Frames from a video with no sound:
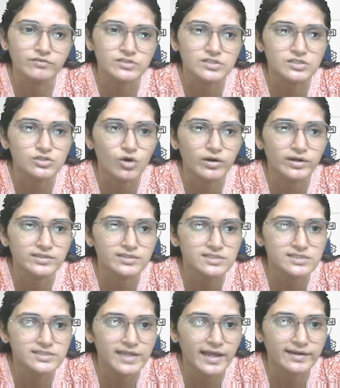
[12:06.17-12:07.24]
which is called the
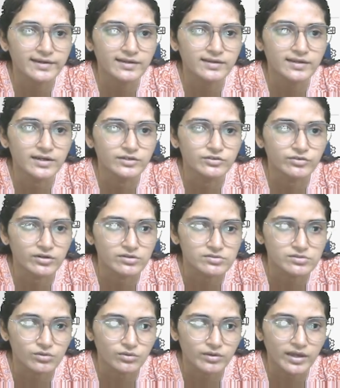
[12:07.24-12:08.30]
steric
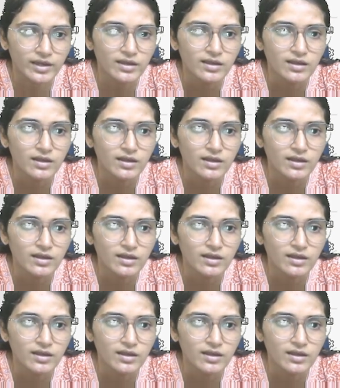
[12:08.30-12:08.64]
hindrance, okay.